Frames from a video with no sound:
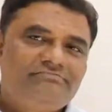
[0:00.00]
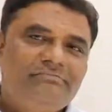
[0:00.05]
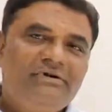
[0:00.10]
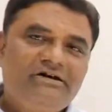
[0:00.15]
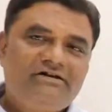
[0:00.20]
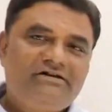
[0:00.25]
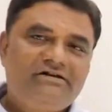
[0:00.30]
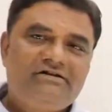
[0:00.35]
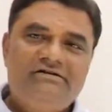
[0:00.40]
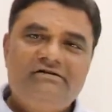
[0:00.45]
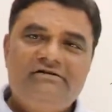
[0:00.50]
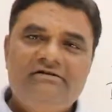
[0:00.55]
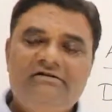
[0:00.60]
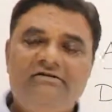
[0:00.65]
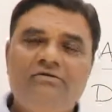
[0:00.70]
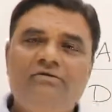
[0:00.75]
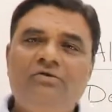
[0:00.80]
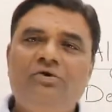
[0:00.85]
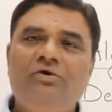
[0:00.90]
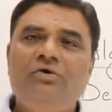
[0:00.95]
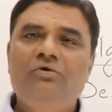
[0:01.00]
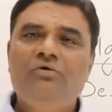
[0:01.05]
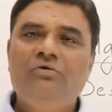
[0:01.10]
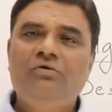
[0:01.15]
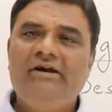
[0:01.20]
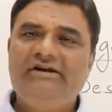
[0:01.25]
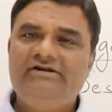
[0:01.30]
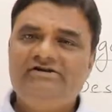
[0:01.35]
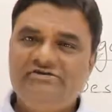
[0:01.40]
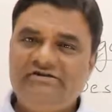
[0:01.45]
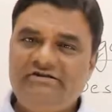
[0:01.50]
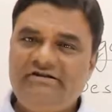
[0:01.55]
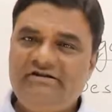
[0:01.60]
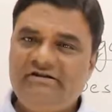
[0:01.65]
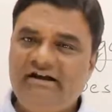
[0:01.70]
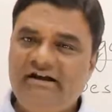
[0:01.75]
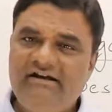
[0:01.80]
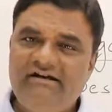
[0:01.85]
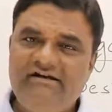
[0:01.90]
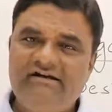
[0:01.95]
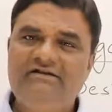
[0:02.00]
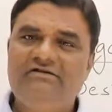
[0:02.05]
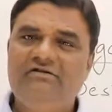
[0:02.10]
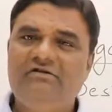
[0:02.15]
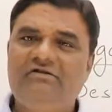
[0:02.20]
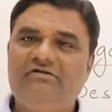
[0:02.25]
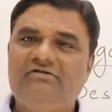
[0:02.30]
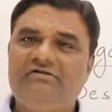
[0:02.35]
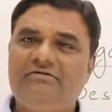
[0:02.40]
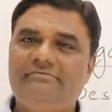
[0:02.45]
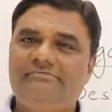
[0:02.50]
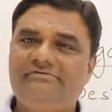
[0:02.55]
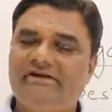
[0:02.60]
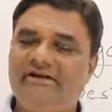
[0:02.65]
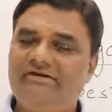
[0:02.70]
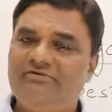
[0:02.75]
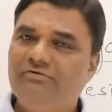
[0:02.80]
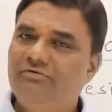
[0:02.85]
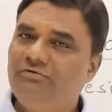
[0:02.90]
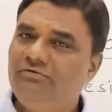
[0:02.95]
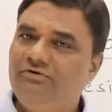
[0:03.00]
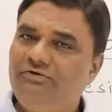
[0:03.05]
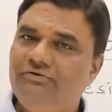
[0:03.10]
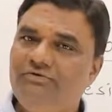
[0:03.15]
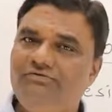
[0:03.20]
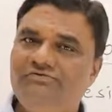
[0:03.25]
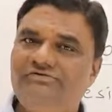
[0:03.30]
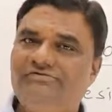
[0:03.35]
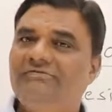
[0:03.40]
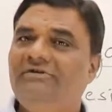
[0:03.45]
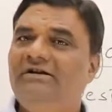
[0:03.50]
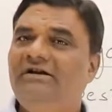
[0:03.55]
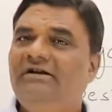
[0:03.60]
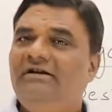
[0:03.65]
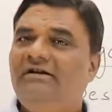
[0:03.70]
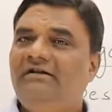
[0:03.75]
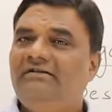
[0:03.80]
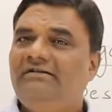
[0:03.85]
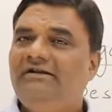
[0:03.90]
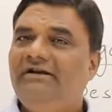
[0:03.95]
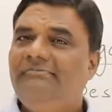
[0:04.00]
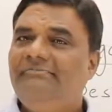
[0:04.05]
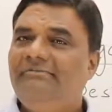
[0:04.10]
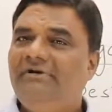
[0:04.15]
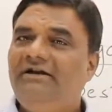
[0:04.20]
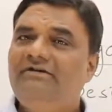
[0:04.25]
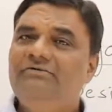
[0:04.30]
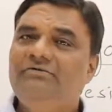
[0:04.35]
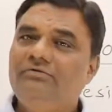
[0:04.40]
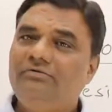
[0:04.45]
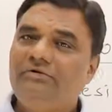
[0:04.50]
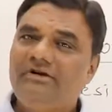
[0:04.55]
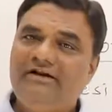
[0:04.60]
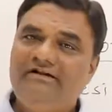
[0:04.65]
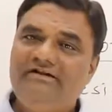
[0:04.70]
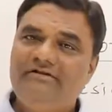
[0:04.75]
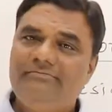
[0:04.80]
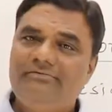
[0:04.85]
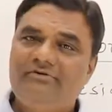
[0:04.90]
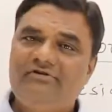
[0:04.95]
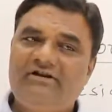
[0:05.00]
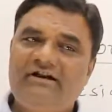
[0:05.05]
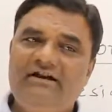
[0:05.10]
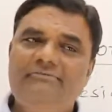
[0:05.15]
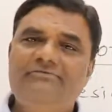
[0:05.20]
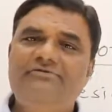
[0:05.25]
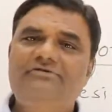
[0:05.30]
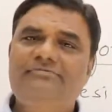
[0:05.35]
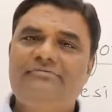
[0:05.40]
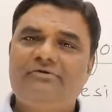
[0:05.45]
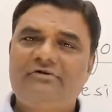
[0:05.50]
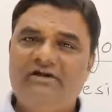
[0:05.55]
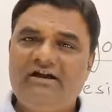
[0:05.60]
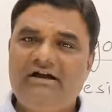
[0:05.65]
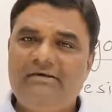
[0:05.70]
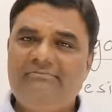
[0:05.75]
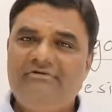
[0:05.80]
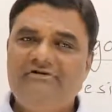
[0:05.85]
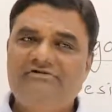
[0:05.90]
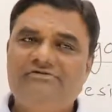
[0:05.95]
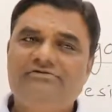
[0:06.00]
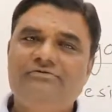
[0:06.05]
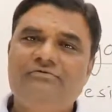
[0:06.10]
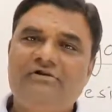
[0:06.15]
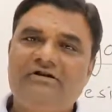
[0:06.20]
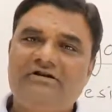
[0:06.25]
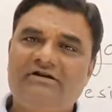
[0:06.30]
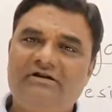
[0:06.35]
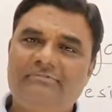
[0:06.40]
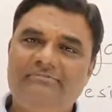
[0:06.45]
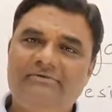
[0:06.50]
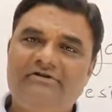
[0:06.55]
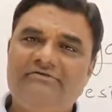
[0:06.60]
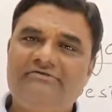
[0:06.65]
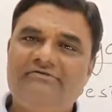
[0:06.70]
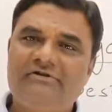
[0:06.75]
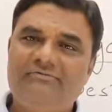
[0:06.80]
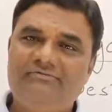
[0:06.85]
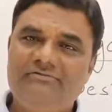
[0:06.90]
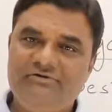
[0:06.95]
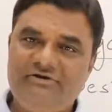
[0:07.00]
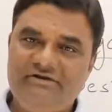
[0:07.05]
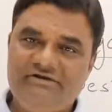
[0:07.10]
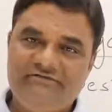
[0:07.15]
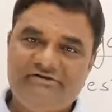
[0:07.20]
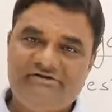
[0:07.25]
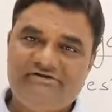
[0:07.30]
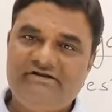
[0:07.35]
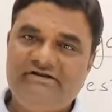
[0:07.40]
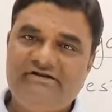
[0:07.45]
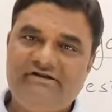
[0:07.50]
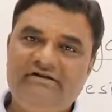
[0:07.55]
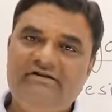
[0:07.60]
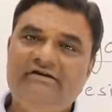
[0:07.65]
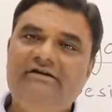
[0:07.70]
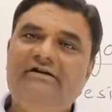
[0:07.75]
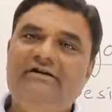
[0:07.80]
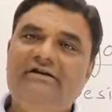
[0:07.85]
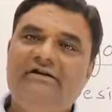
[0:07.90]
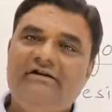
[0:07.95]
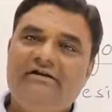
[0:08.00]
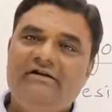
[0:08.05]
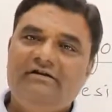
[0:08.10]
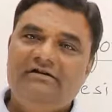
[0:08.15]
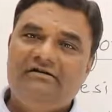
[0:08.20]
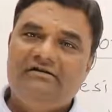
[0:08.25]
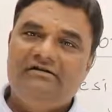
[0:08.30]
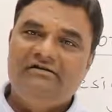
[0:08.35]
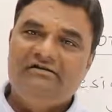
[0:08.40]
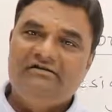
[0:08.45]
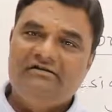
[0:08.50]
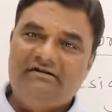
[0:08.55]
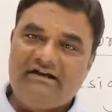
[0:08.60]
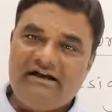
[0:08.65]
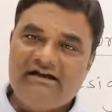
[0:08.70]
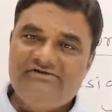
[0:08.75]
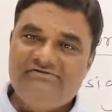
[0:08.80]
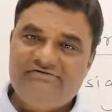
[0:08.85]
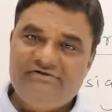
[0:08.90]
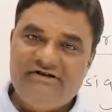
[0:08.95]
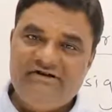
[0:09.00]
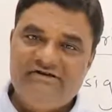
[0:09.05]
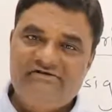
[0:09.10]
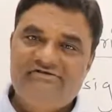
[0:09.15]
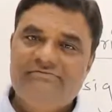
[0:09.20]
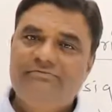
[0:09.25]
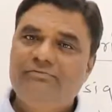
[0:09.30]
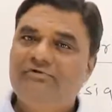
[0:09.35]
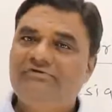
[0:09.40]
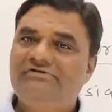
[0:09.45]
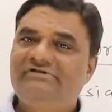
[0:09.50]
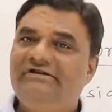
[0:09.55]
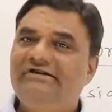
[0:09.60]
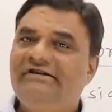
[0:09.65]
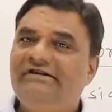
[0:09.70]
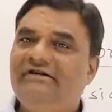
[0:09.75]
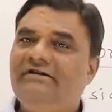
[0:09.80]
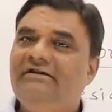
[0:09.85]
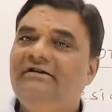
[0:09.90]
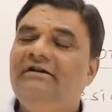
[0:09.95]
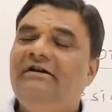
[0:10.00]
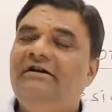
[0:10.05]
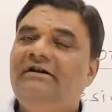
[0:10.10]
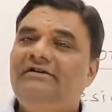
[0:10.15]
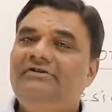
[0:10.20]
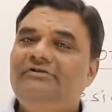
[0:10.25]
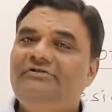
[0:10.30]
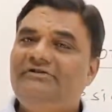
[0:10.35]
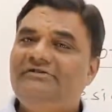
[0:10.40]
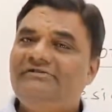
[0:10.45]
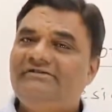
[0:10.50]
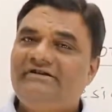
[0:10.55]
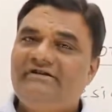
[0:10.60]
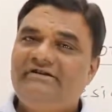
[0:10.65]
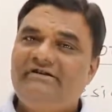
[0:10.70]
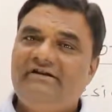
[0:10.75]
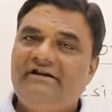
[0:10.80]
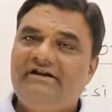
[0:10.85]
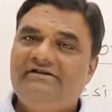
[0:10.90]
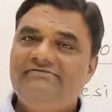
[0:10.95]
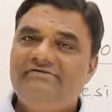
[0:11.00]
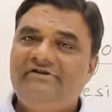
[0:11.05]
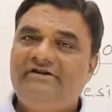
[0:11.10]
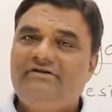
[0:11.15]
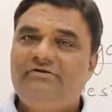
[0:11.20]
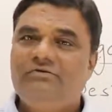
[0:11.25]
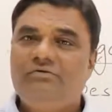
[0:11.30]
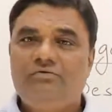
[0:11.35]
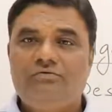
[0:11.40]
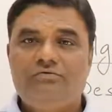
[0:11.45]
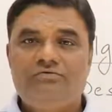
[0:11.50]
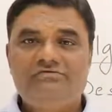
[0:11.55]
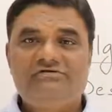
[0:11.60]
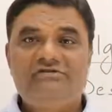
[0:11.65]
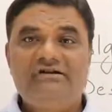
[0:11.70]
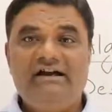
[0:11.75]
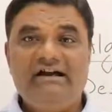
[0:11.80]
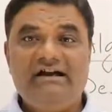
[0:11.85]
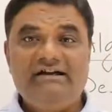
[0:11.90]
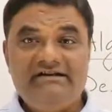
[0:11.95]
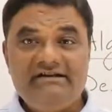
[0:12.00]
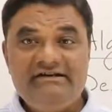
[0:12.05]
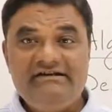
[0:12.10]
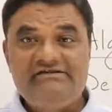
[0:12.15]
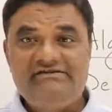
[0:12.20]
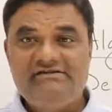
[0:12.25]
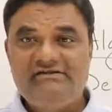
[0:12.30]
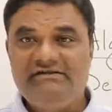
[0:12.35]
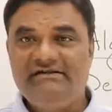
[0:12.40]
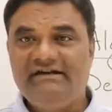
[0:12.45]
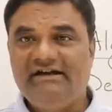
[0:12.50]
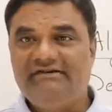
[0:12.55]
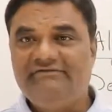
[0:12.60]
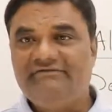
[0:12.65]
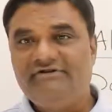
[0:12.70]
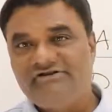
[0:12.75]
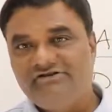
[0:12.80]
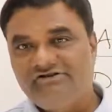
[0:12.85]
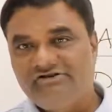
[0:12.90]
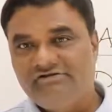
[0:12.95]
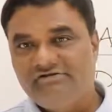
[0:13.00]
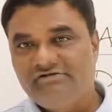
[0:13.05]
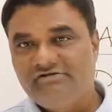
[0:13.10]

But who actually write algorithms and who use them and who write the programs? So programmers who are coming from university graduates. Mostly university graduate knows at least C language.